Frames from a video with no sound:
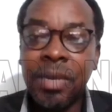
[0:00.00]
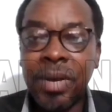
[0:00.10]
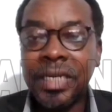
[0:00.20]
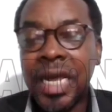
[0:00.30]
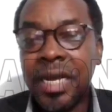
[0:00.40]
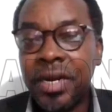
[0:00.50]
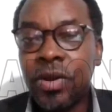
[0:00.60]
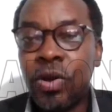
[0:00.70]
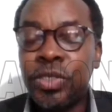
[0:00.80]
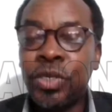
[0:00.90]
about
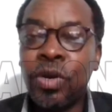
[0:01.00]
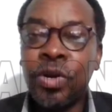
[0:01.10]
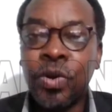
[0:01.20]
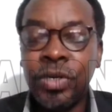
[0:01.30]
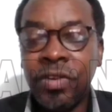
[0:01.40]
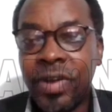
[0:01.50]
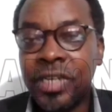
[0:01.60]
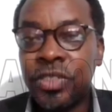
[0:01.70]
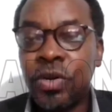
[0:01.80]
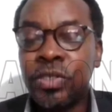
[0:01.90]
agriculture, road
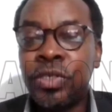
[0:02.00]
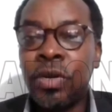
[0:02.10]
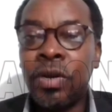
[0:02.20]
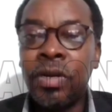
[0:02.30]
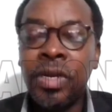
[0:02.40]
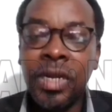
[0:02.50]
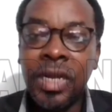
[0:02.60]
infrastructure,